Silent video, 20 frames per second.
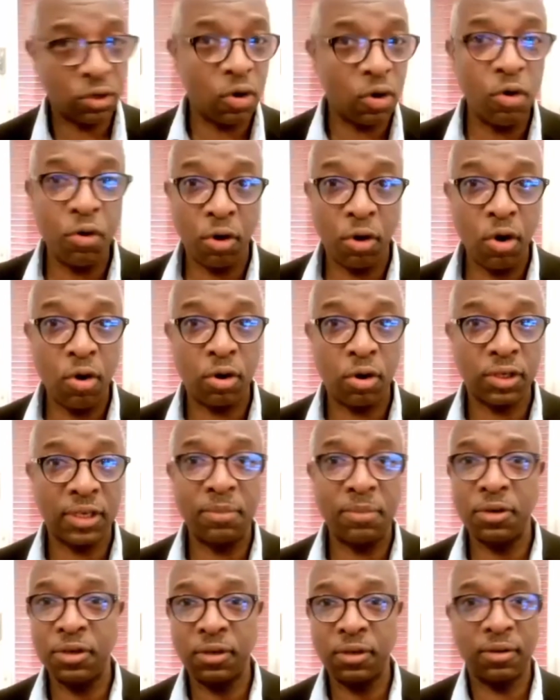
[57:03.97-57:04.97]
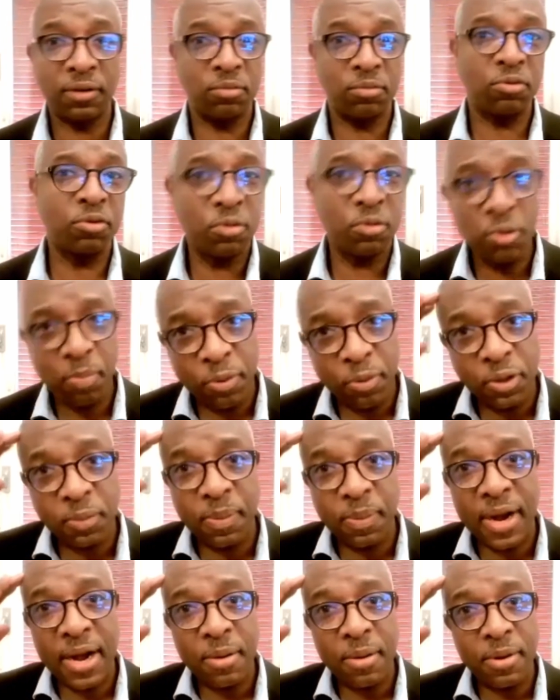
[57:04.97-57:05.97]
go rogue. Somebody you put
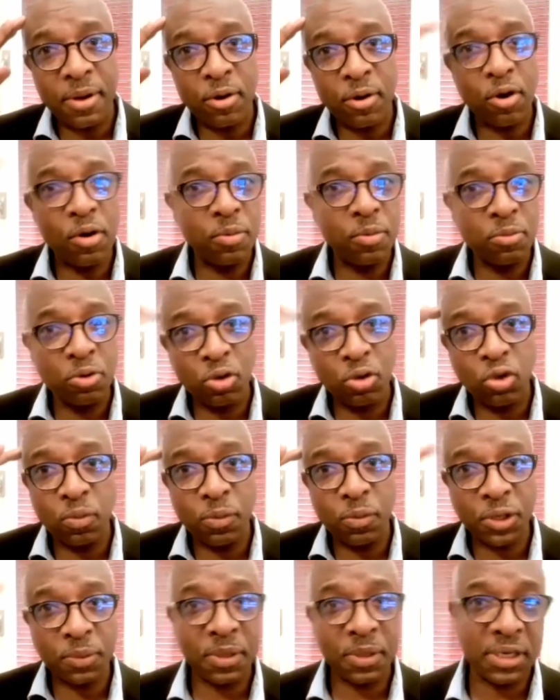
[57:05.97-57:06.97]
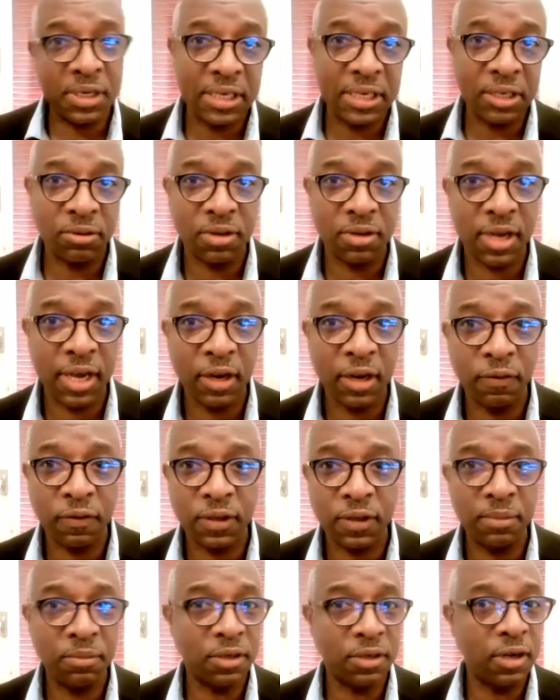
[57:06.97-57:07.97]
power or too much money into the head of
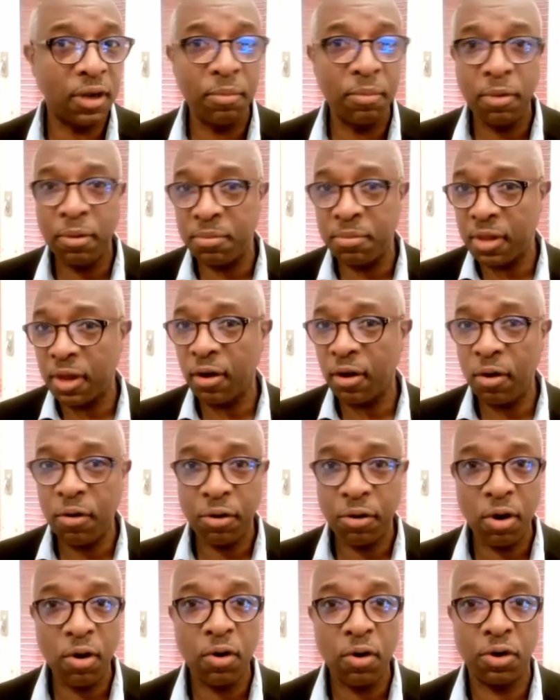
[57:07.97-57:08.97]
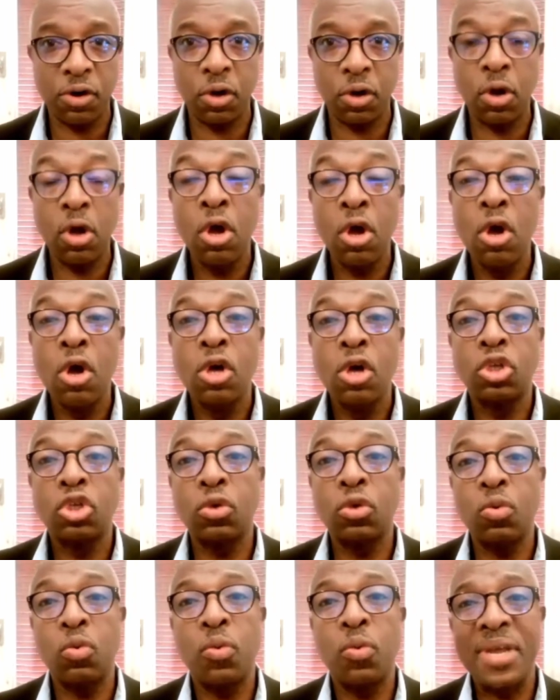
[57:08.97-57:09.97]
somebody, boom, they go rogue on you. So
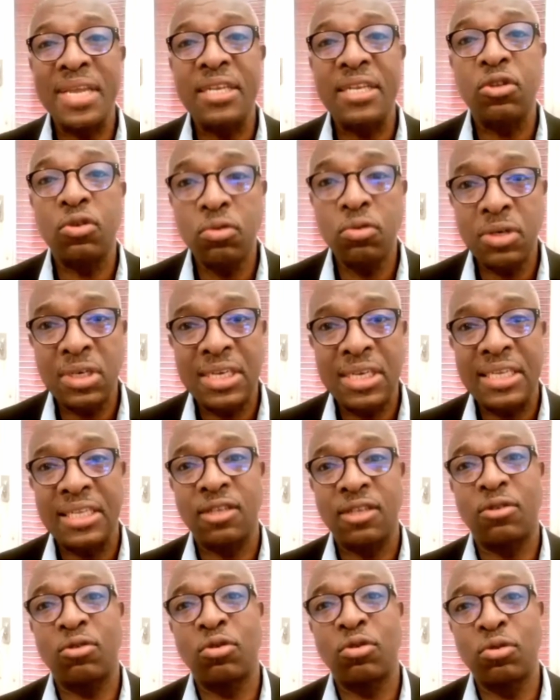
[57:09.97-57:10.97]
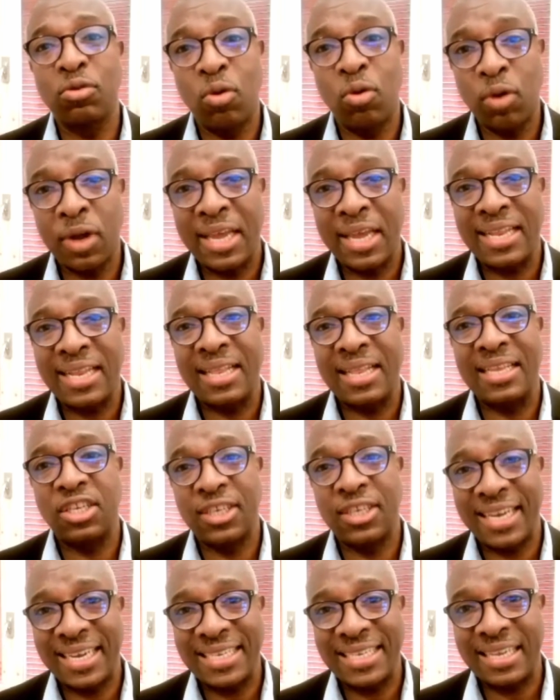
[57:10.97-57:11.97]
we do need to look at the
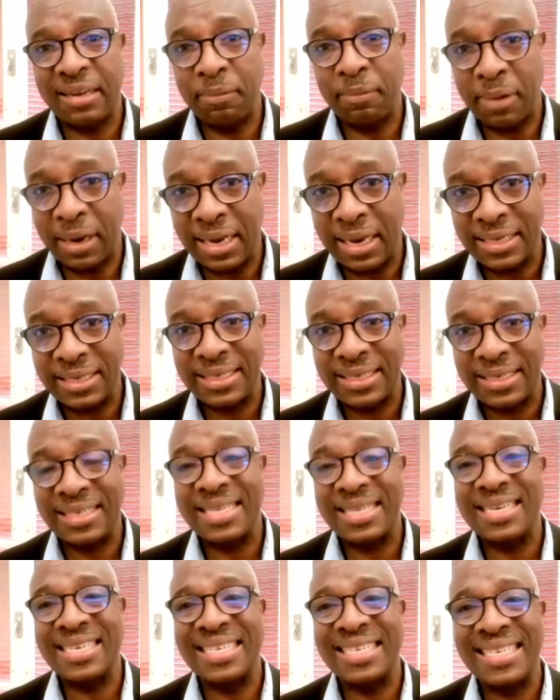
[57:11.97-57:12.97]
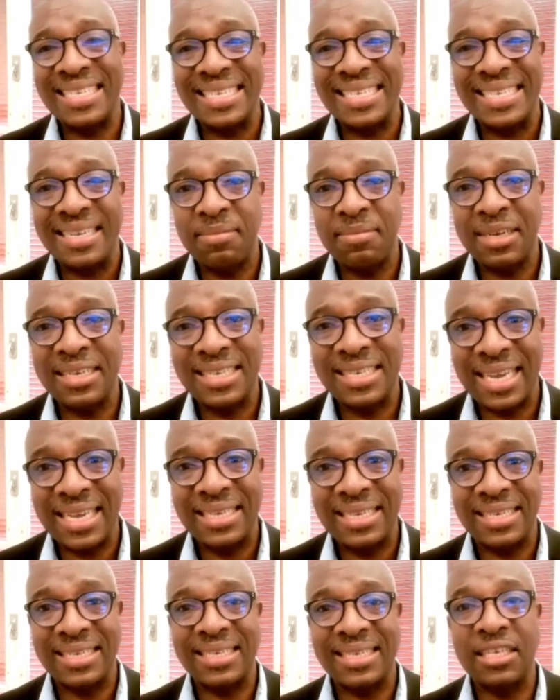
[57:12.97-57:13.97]
checks and balances. There are systemic
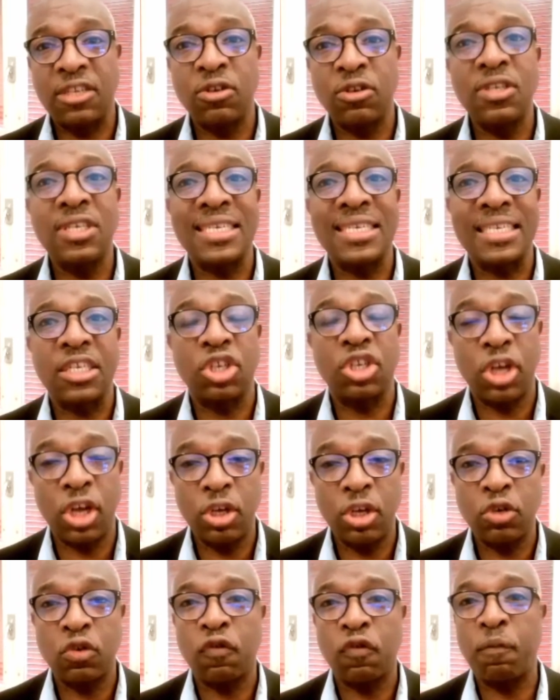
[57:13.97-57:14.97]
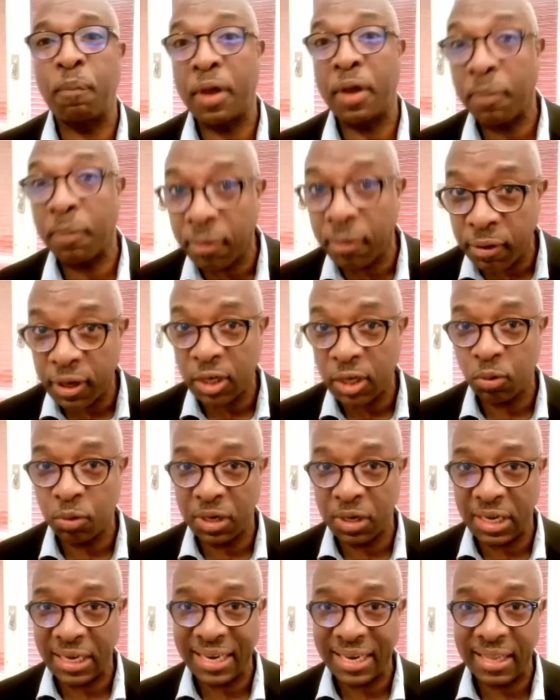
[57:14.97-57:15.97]
changes. It's not just a change of people that we
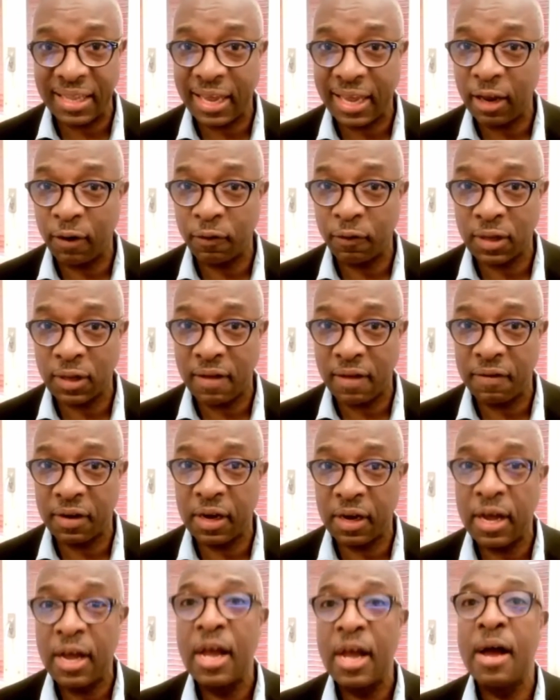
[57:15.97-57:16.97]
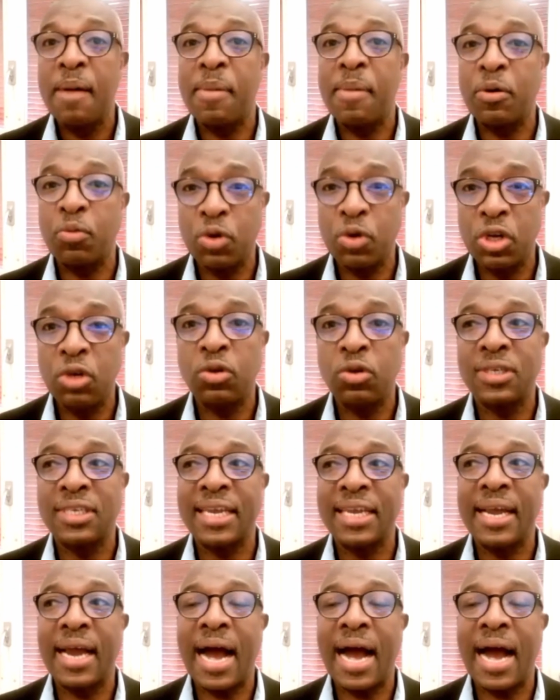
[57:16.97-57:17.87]
need at the head of South Africa, but we need to say,